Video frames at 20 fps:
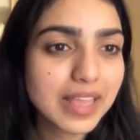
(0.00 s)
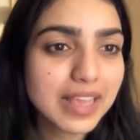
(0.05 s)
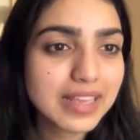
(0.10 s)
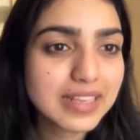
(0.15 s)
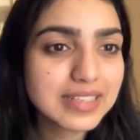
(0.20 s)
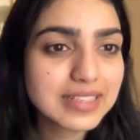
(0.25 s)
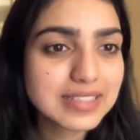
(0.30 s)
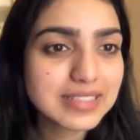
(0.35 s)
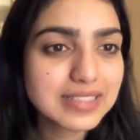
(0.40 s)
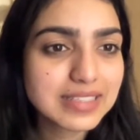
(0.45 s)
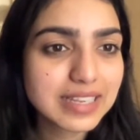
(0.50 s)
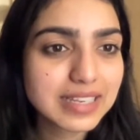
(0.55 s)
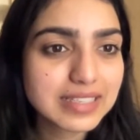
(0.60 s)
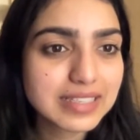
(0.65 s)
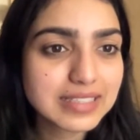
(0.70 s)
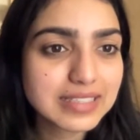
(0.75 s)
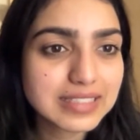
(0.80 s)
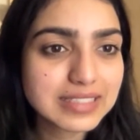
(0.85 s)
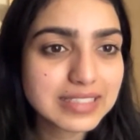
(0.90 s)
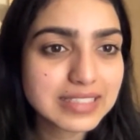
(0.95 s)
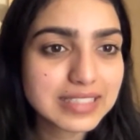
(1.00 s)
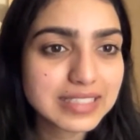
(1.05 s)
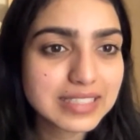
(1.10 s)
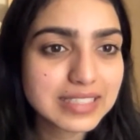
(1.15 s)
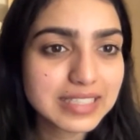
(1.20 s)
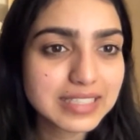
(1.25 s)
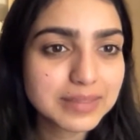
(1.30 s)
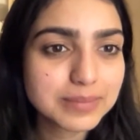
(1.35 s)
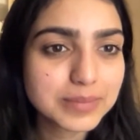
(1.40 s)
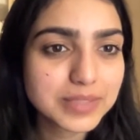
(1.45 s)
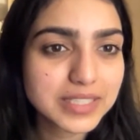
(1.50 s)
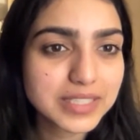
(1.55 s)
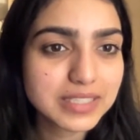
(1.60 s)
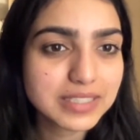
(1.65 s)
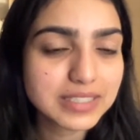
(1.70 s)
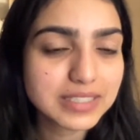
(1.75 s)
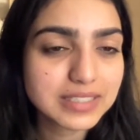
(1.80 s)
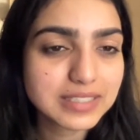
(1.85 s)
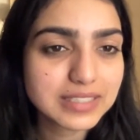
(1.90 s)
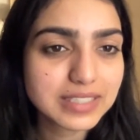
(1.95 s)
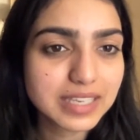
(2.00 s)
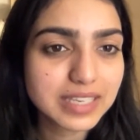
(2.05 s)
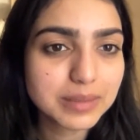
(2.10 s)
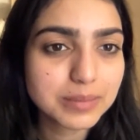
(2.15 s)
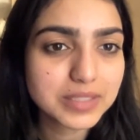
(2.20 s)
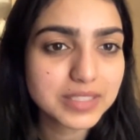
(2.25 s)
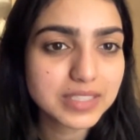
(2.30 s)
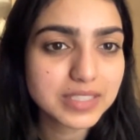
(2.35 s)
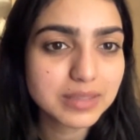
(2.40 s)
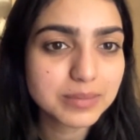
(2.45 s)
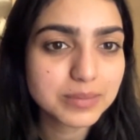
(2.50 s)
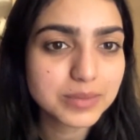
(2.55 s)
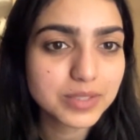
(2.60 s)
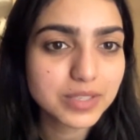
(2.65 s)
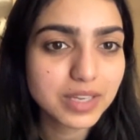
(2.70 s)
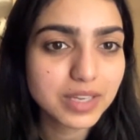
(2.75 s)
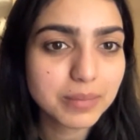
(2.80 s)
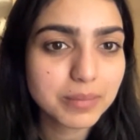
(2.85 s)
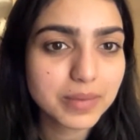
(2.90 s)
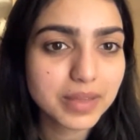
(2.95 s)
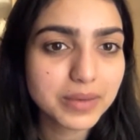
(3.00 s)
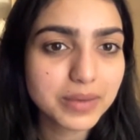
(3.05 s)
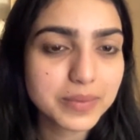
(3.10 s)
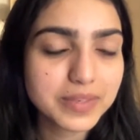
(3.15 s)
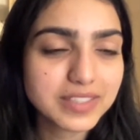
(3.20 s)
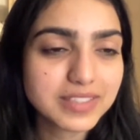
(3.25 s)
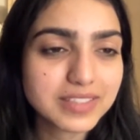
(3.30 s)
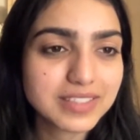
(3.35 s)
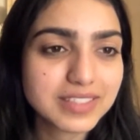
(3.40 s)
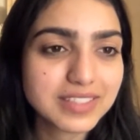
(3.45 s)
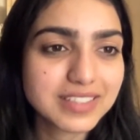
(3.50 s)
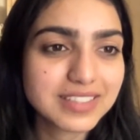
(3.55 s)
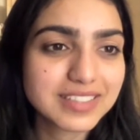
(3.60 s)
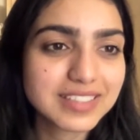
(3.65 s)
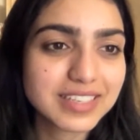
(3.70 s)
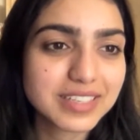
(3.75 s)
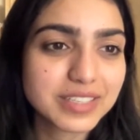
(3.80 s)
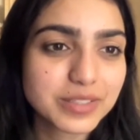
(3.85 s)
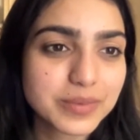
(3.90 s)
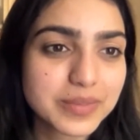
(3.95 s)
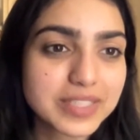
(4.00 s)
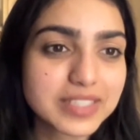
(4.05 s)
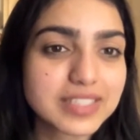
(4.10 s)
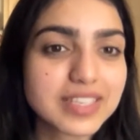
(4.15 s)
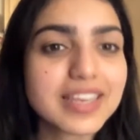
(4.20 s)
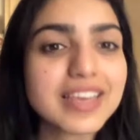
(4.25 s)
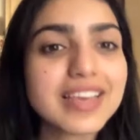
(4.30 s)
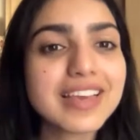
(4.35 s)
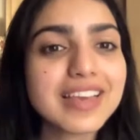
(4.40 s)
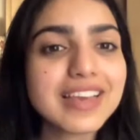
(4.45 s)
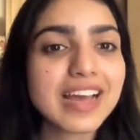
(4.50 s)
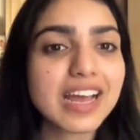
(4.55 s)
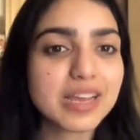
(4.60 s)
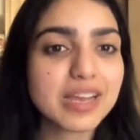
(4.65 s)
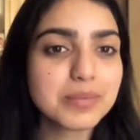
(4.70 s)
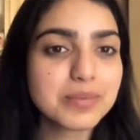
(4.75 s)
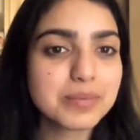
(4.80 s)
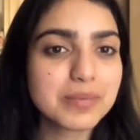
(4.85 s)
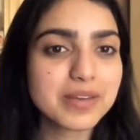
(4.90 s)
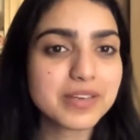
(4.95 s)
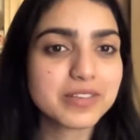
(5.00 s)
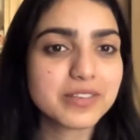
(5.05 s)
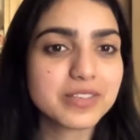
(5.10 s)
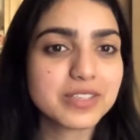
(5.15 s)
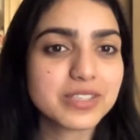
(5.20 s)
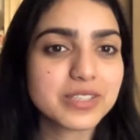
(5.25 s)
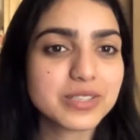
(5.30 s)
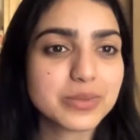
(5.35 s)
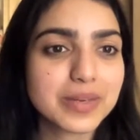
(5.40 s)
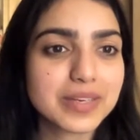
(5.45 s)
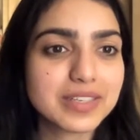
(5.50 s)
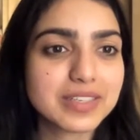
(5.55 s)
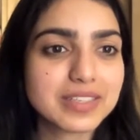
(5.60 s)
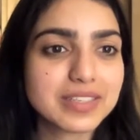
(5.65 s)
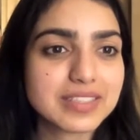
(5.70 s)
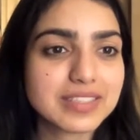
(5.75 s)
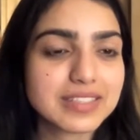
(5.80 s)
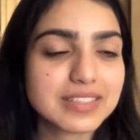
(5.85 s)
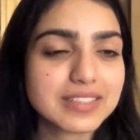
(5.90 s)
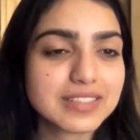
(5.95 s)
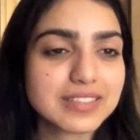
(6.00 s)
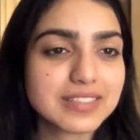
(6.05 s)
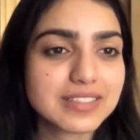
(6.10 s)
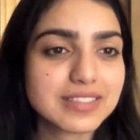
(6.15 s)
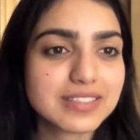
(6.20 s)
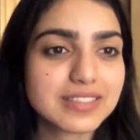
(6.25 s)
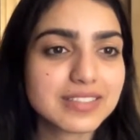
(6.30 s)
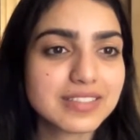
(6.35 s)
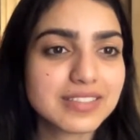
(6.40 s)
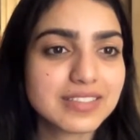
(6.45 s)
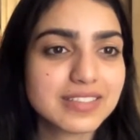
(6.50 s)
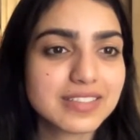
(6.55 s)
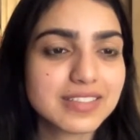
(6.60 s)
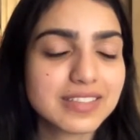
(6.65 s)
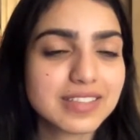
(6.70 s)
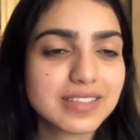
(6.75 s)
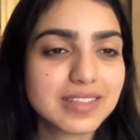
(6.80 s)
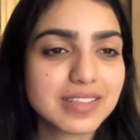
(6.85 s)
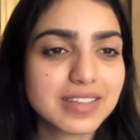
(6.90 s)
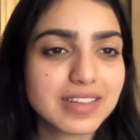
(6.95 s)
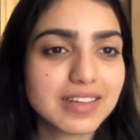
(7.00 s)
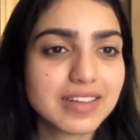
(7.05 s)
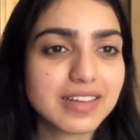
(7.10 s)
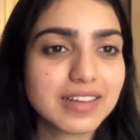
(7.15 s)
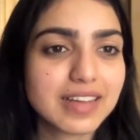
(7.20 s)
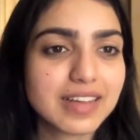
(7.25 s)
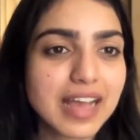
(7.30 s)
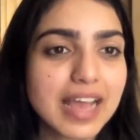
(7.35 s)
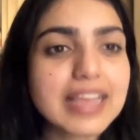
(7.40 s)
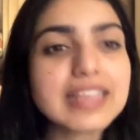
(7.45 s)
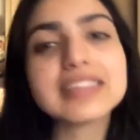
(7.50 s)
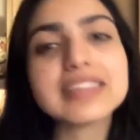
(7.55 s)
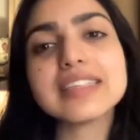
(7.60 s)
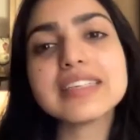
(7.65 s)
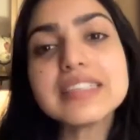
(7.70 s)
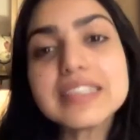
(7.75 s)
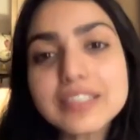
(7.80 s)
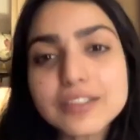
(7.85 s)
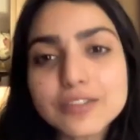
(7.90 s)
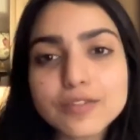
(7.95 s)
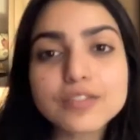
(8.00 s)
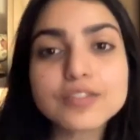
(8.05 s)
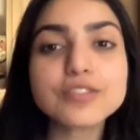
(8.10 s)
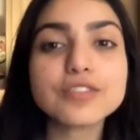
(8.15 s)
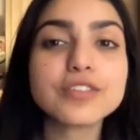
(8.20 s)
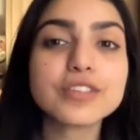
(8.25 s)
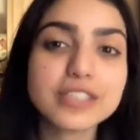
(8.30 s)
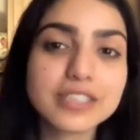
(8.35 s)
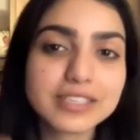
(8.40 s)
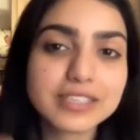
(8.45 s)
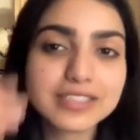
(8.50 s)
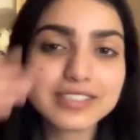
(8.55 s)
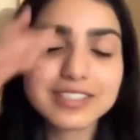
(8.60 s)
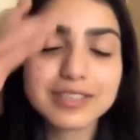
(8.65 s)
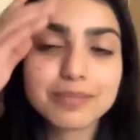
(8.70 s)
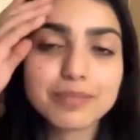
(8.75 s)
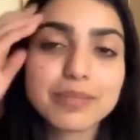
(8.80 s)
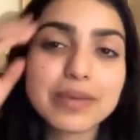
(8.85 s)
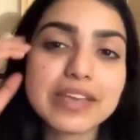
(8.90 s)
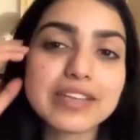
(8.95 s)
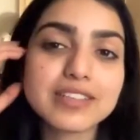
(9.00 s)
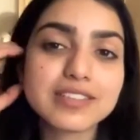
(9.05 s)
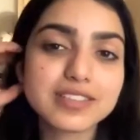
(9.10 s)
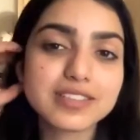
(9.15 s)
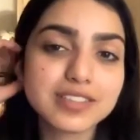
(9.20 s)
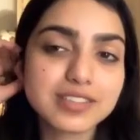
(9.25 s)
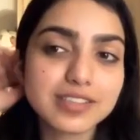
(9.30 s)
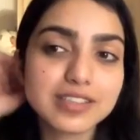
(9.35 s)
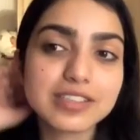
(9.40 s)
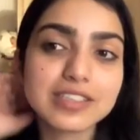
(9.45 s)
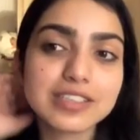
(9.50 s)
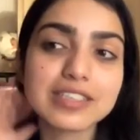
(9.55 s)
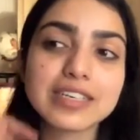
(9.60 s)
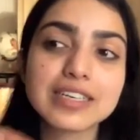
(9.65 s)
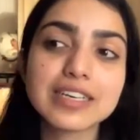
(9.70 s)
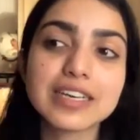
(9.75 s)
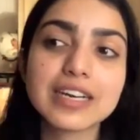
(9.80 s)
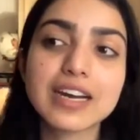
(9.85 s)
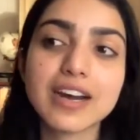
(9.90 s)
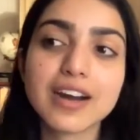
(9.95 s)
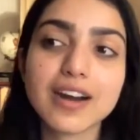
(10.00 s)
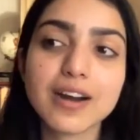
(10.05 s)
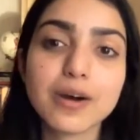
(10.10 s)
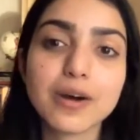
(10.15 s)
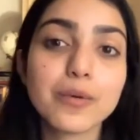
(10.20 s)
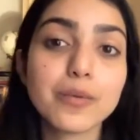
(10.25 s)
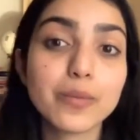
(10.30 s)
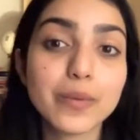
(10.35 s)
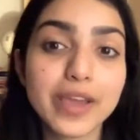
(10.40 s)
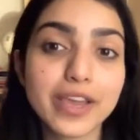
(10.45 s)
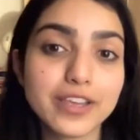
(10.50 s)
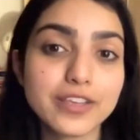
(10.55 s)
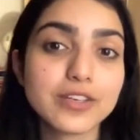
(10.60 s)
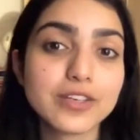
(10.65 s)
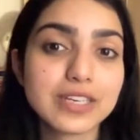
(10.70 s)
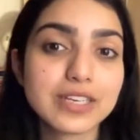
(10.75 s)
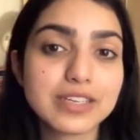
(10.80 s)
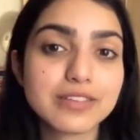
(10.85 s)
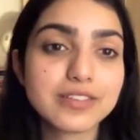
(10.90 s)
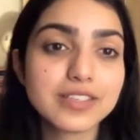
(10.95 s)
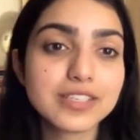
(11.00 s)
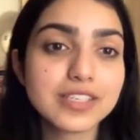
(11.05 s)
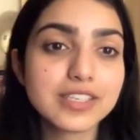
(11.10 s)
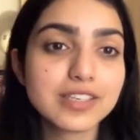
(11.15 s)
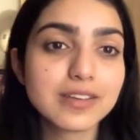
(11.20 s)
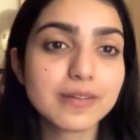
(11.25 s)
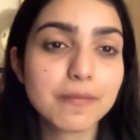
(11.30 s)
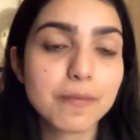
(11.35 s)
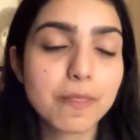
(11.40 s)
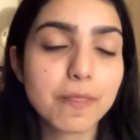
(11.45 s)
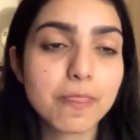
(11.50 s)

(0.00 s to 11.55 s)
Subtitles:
He's 19. Let him take his time and tell him to come back when he's in his late 20s. I'm in my early 20s. I think it also depends on where you're living